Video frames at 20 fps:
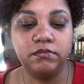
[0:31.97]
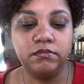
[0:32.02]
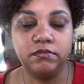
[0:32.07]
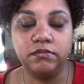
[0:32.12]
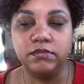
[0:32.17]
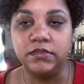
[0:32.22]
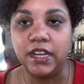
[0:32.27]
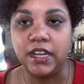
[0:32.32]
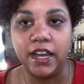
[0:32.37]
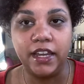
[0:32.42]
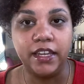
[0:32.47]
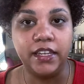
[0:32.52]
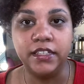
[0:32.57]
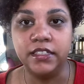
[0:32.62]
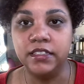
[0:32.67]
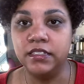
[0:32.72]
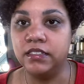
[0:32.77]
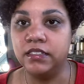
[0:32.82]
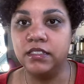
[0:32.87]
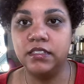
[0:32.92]
diet,
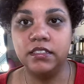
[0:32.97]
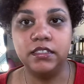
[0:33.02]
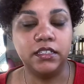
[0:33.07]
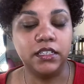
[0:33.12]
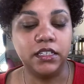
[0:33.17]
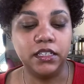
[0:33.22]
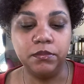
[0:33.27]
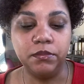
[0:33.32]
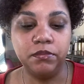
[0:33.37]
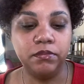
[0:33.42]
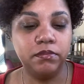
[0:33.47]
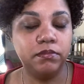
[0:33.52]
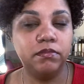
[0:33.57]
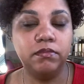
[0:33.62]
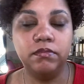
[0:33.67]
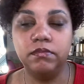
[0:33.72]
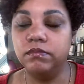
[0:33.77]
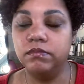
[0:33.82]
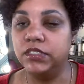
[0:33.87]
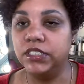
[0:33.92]
sleep,
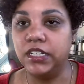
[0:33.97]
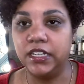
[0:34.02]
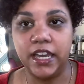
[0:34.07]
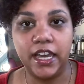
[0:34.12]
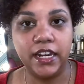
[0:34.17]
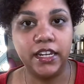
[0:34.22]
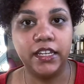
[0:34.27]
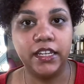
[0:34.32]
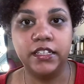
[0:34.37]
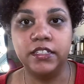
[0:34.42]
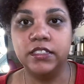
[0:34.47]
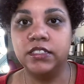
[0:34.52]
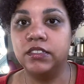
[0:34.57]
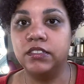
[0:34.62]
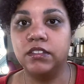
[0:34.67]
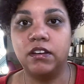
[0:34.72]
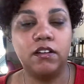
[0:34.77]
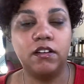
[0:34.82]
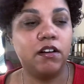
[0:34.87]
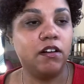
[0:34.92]
genetics,
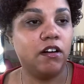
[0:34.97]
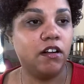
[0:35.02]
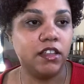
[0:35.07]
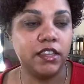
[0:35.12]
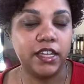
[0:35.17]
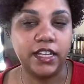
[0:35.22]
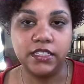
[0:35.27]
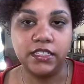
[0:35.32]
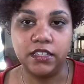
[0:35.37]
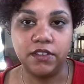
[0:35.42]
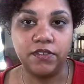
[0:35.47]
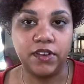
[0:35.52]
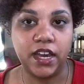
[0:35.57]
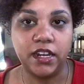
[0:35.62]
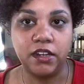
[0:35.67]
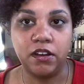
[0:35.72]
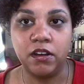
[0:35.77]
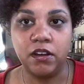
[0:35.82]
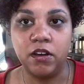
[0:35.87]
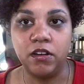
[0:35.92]
all that stuff kind of
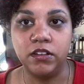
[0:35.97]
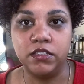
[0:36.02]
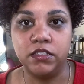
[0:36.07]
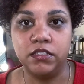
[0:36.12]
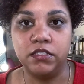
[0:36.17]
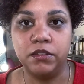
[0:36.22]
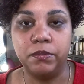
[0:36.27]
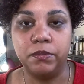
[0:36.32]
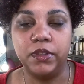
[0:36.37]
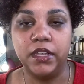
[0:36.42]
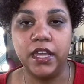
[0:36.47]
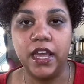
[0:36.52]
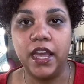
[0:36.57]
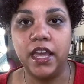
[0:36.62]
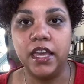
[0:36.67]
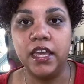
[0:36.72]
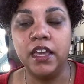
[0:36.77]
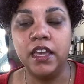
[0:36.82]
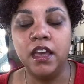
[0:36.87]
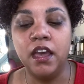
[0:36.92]
calls into play
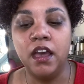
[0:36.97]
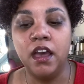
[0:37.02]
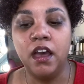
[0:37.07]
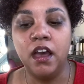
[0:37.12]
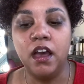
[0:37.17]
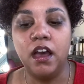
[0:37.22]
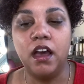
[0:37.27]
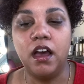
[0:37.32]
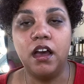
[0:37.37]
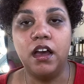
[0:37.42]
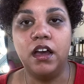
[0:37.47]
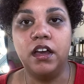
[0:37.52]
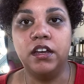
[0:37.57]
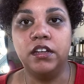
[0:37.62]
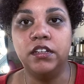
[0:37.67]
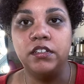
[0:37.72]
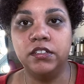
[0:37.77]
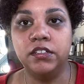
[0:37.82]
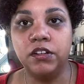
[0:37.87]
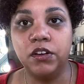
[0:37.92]

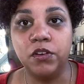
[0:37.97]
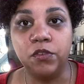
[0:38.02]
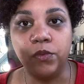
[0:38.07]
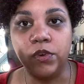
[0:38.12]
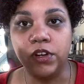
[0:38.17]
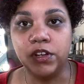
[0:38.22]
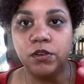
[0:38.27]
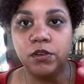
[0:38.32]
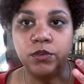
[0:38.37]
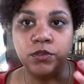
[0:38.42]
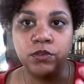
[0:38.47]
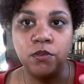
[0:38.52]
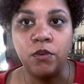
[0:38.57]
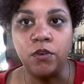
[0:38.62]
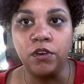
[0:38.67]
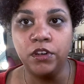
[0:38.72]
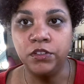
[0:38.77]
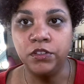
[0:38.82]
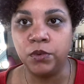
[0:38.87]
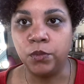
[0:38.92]
what goes
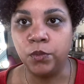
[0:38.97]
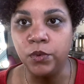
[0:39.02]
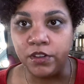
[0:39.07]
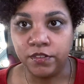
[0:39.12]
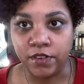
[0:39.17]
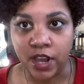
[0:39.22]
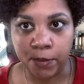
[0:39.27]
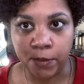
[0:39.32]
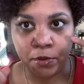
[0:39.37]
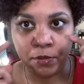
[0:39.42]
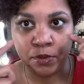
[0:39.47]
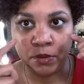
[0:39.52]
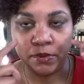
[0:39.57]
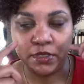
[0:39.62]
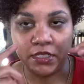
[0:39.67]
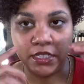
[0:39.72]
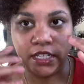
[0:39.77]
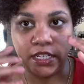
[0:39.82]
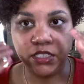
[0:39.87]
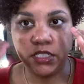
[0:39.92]
on with
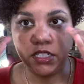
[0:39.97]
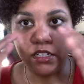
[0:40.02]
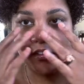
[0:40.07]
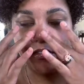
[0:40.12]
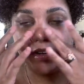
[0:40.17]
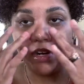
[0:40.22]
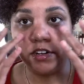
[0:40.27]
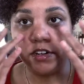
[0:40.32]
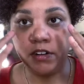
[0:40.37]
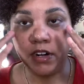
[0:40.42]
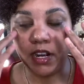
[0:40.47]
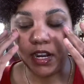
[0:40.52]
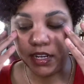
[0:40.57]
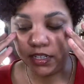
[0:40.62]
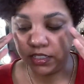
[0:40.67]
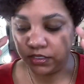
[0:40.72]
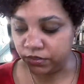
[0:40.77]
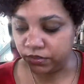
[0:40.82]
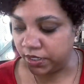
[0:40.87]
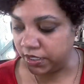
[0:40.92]
hyperpigmentation around your eyes
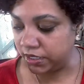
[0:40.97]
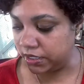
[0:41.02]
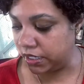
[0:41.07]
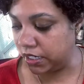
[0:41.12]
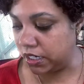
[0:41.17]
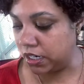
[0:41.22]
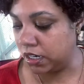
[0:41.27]
right there.